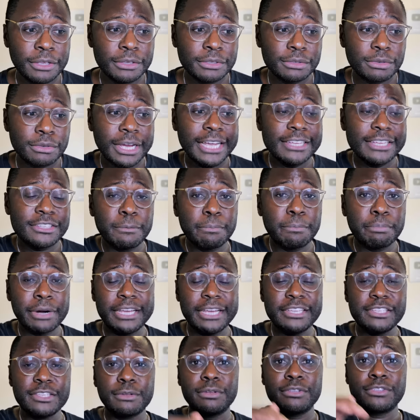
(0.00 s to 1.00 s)
So as the
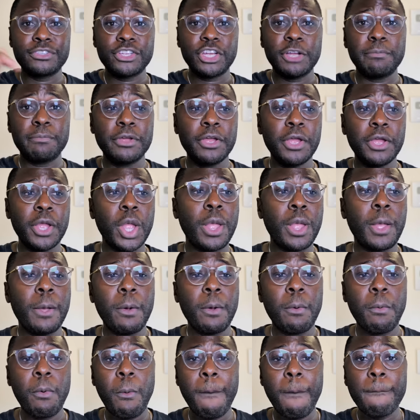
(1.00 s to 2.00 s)
price goes up,
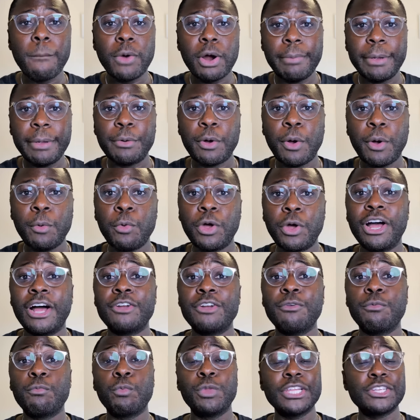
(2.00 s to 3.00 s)
more people
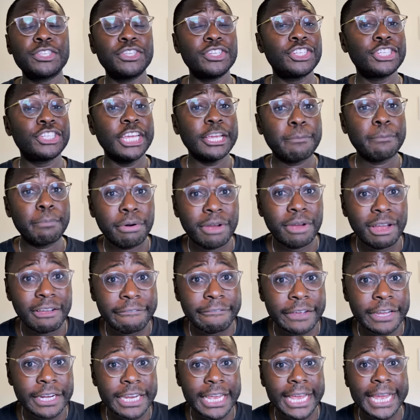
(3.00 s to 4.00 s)
are willing to take
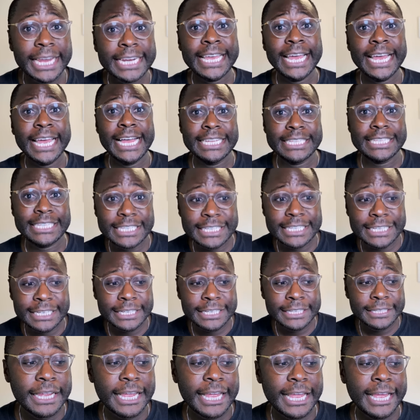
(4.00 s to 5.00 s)
profit and cash in.
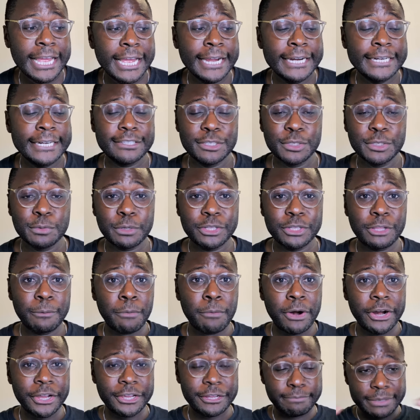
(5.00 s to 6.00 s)
And this is where the
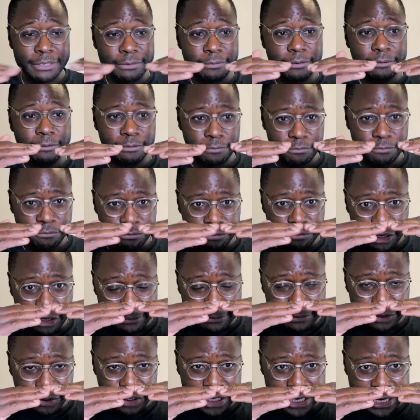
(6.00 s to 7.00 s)
market
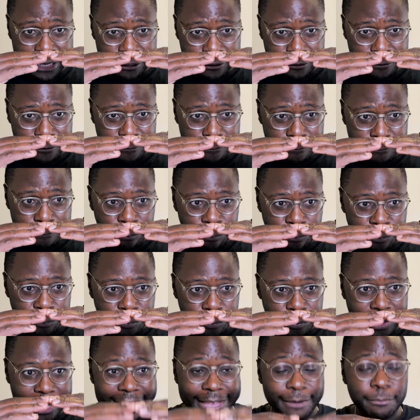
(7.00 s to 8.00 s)
comes together
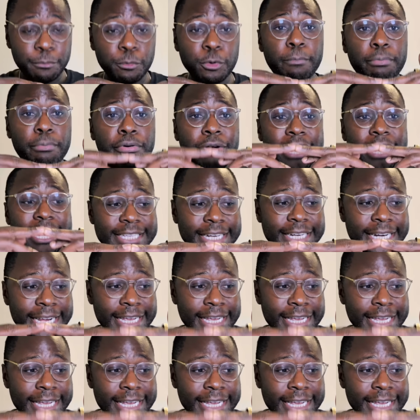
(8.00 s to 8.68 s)
and will price an